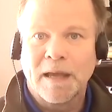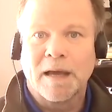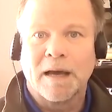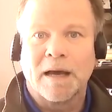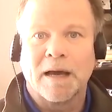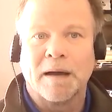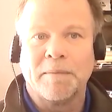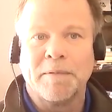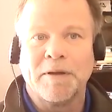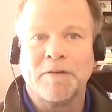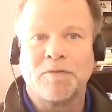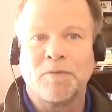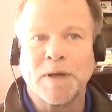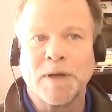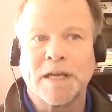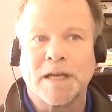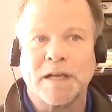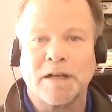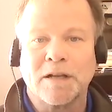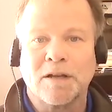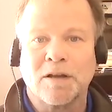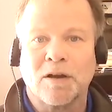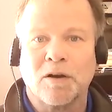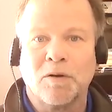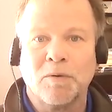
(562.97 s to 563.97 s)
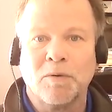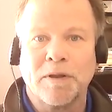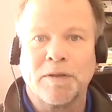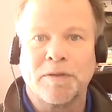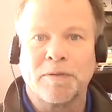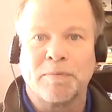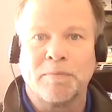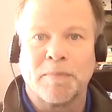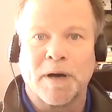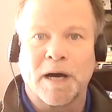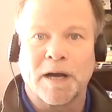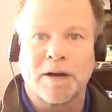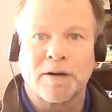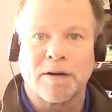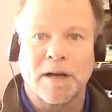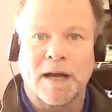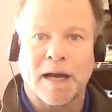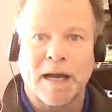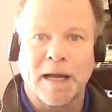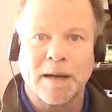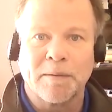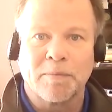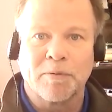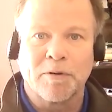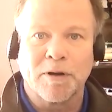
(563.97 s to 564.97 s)
um, if we can go with modern
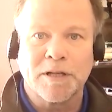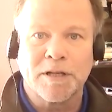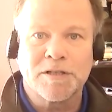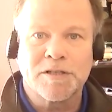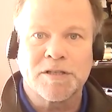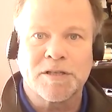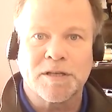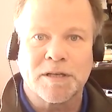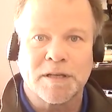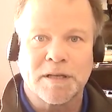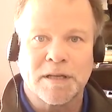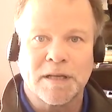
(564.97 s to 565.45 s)
hybrids